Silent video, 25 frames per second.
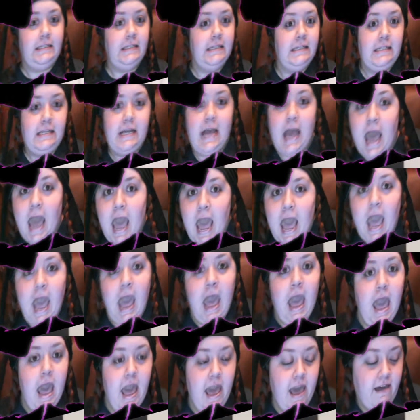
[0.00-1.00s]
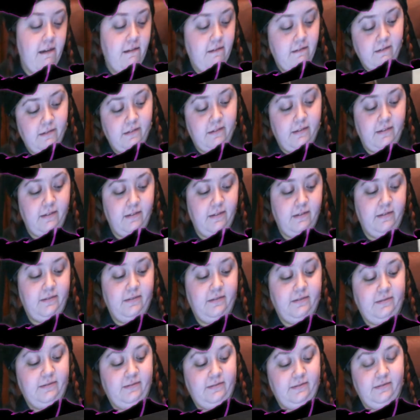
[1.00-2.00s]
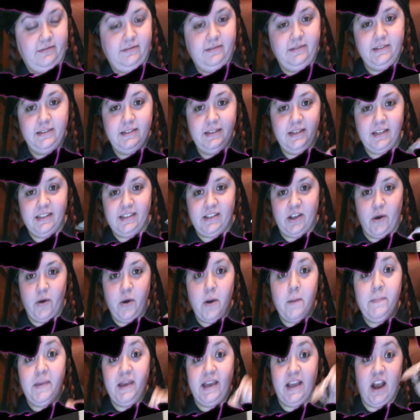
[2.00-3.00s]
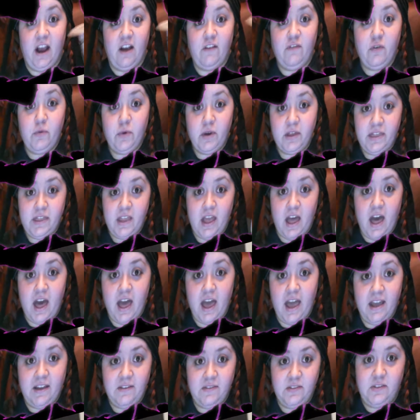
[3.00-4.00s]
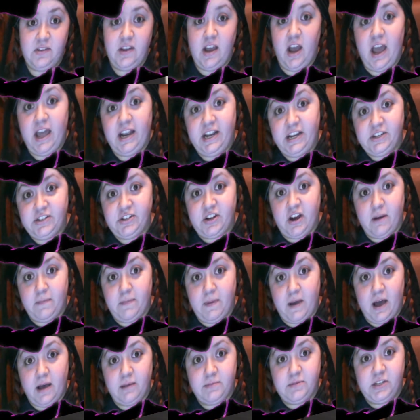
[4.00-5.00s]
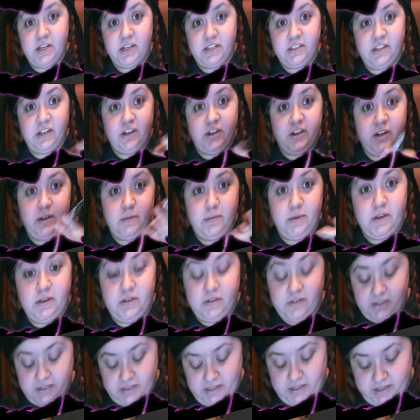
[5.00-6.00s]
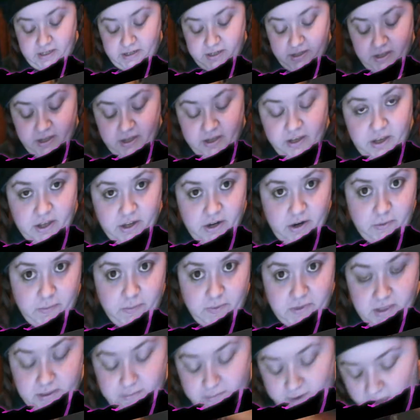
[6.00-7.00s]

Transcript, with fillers: it today. So, be careful with knives, any sharp objects that you're going to be using to cut open